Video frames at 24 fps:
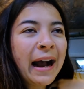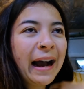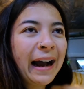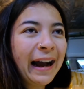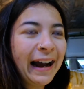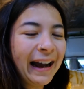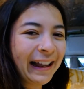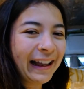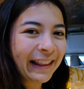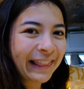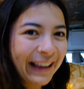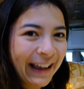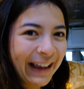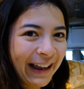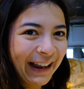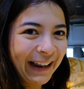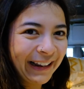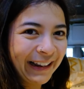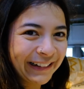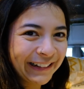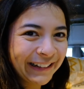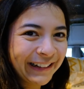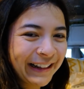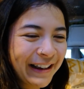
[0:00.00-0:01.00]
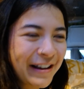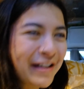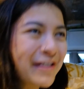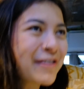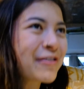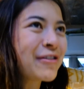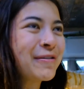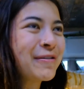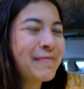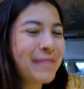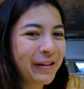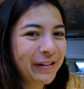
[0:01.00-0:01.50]
and then
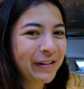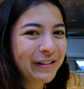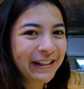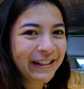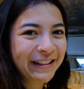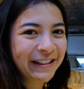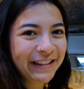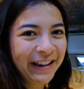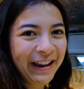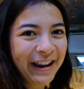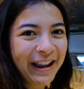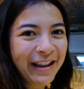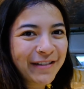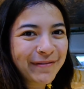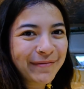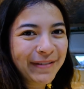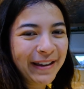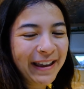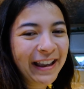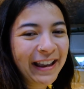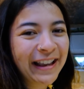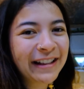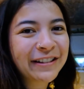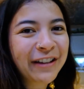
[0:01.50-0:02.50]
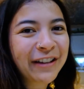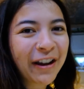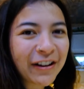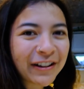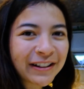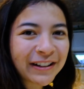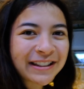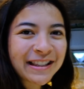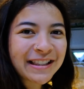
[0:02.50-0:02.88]
the most exciting bit is going to